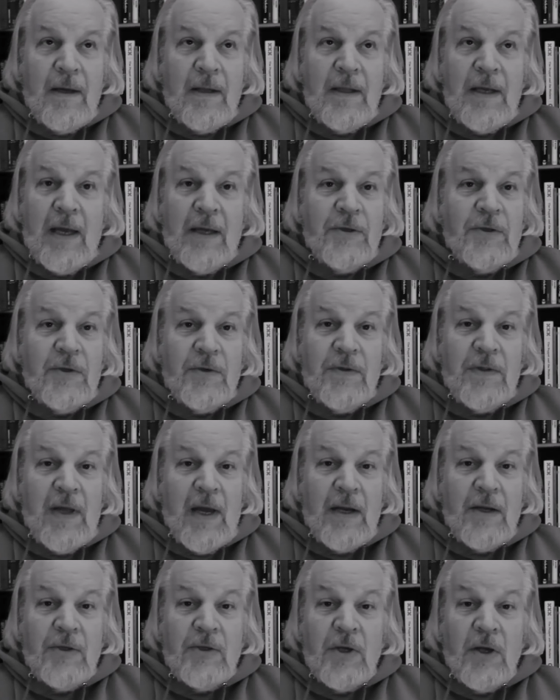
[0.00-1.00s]
And the answer to
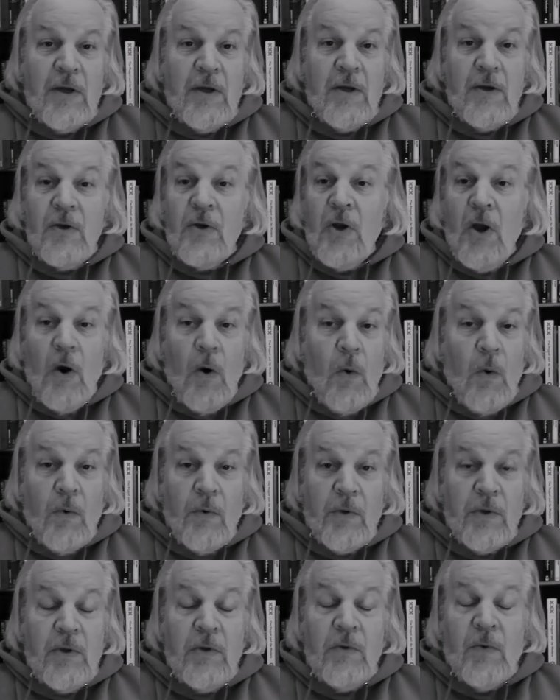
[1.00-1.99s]
that is
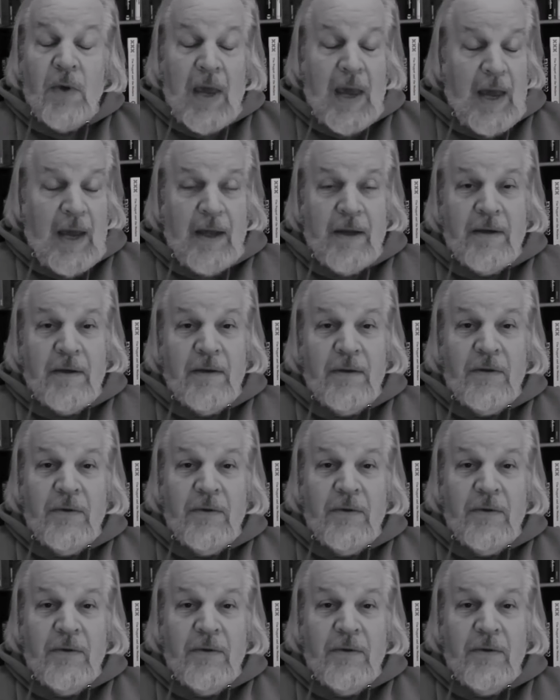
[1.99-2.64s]
no, you can't.